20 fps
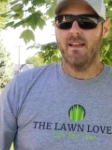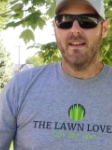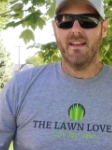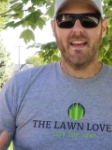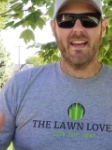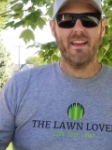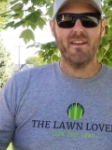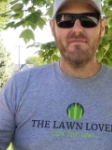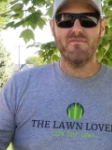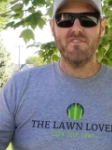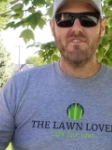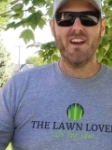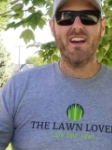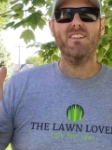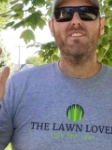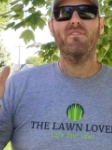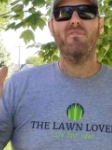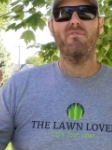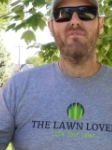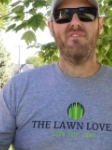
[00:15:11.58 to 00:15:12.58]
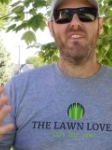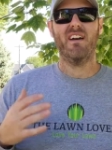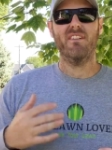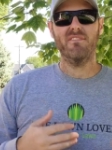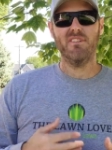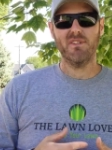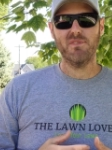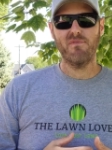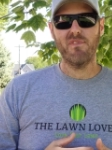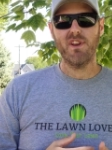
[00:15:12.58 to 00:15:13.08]
Hey, if you guys have found
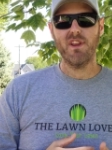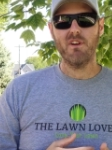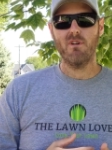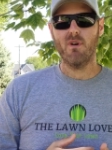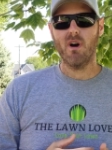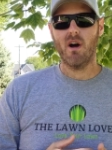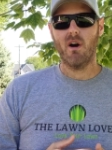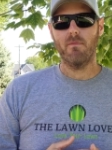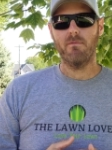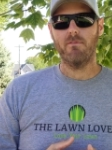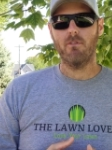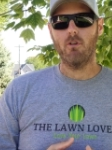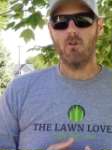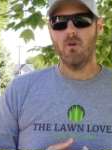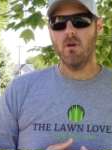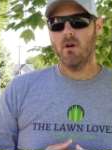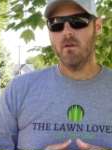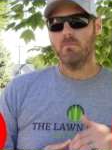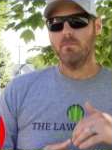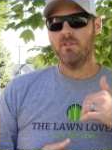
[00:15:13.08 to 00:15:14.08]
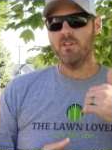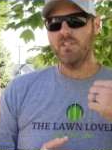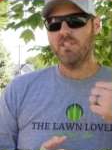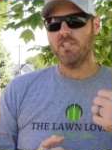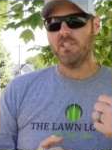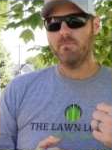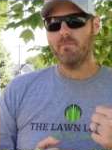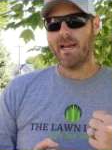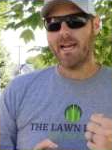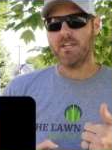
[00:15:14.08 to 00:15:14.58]
this video helpful, please
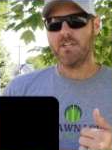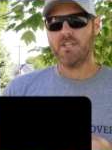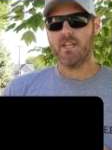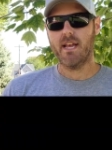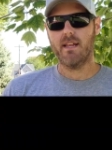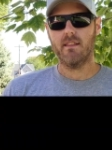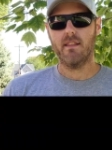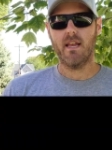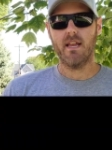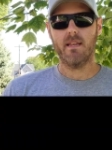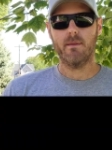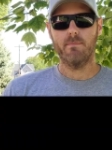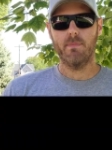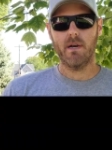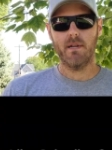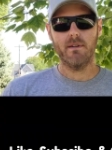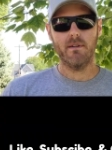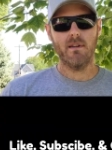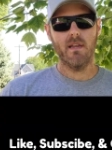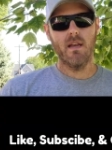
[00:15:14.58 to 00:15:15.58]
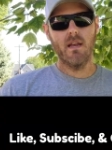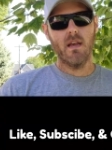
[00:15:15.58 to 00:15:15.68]
smash that like button.